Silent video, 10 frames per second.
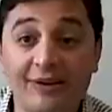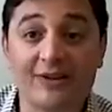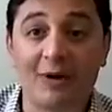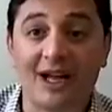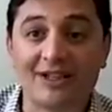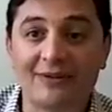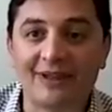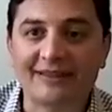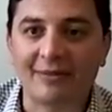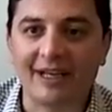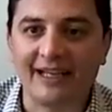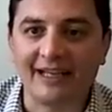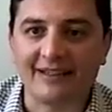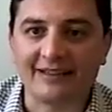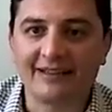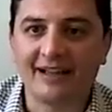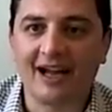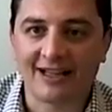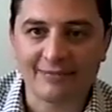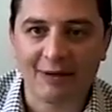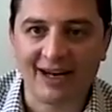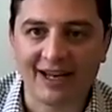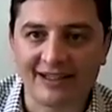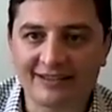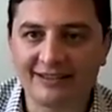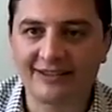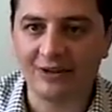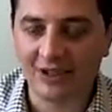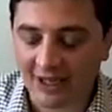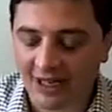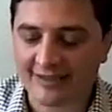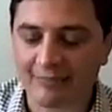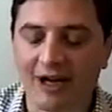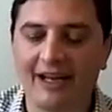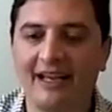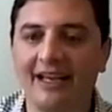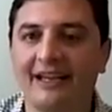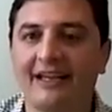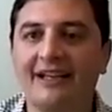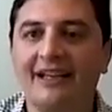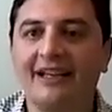so much for explaining student hotspotting,